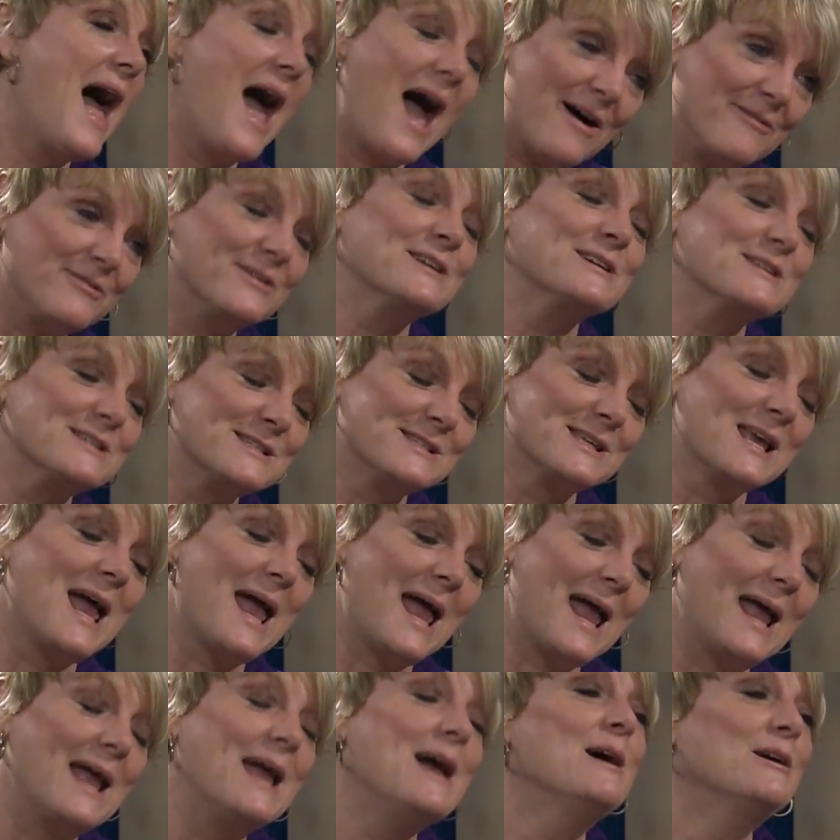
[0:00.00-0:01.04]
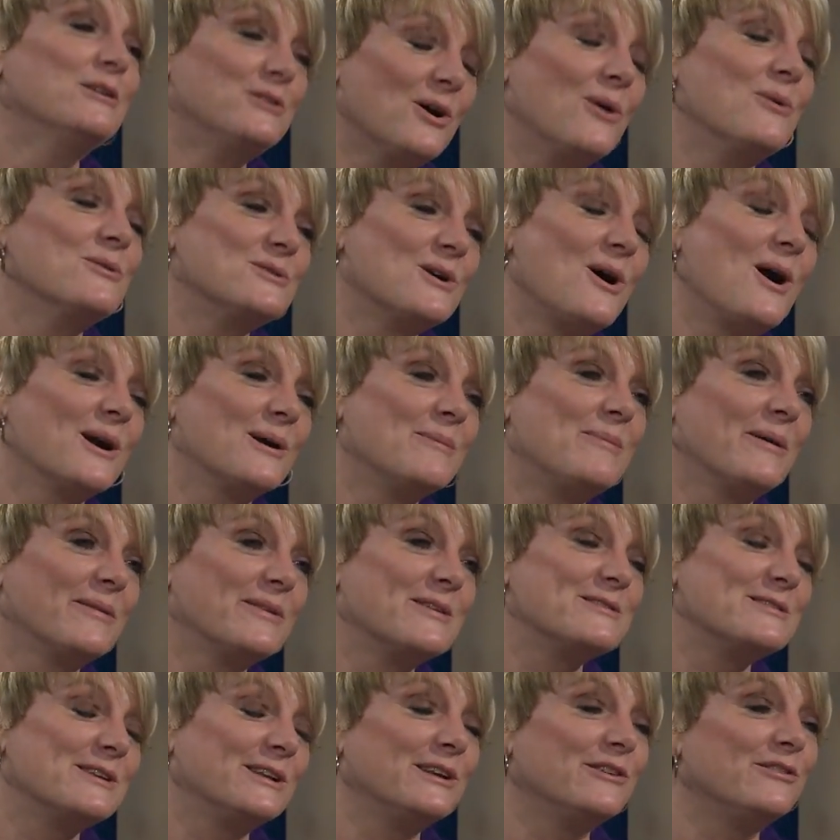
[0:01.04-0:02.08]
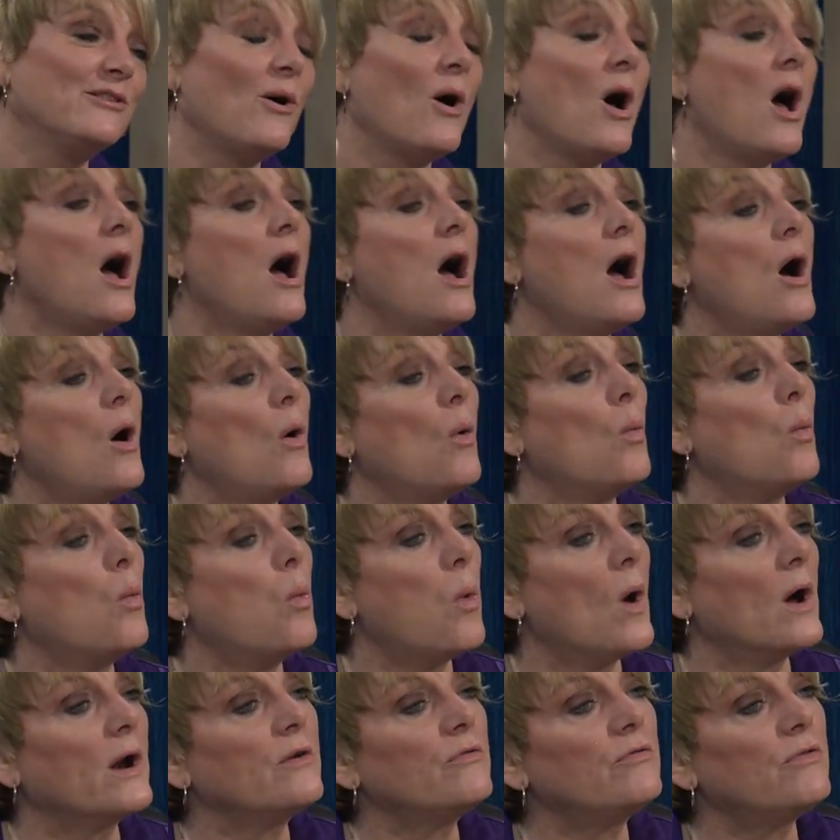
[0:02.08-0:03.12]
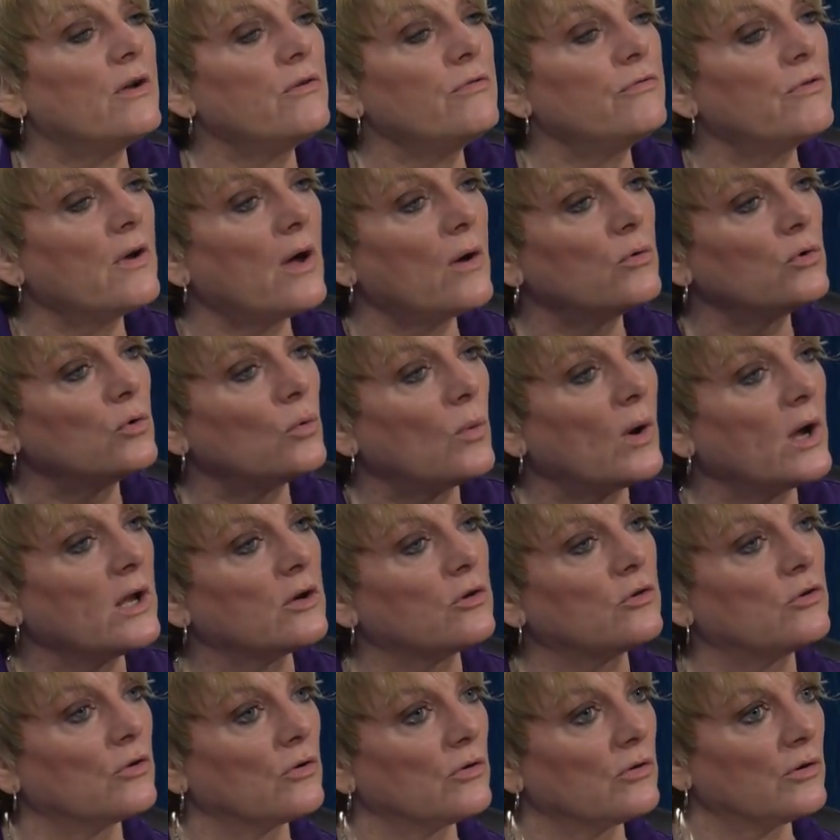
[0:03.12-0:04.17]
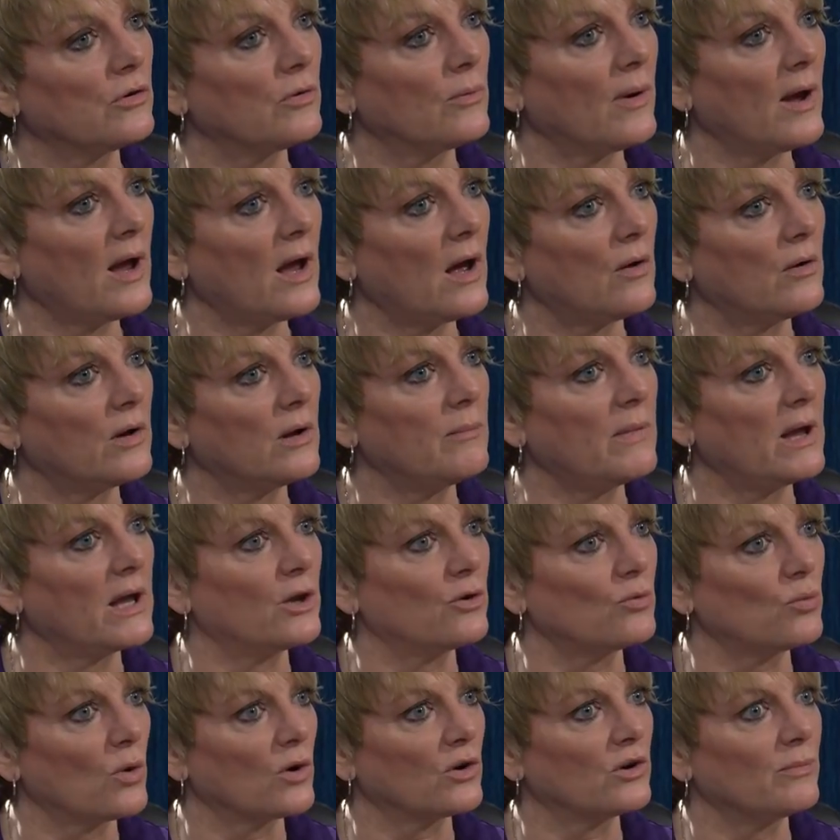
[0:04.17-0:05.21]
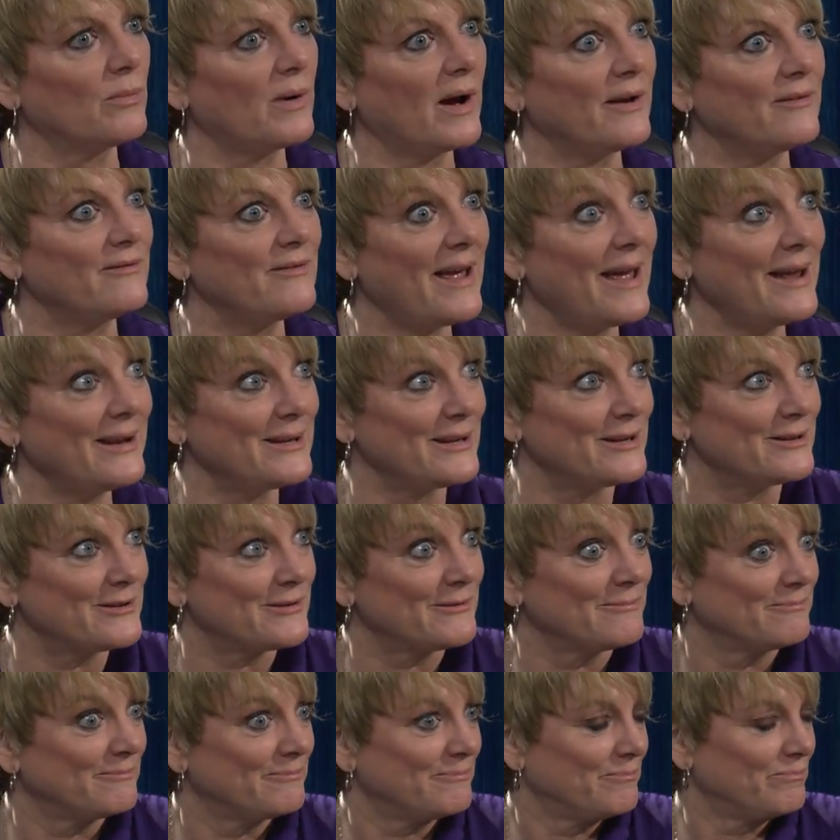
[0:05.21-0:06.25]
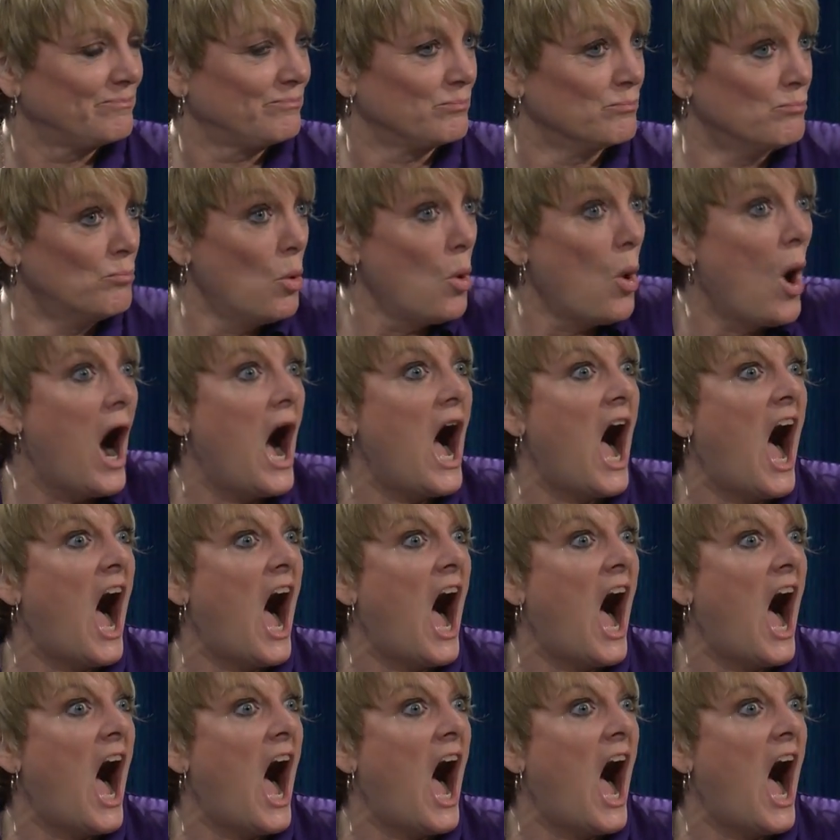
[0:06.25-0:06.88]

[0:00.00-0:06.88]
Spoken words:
having to say, don't talk about the silly show? What if I found a way to turn it around and make it work to my advantage? which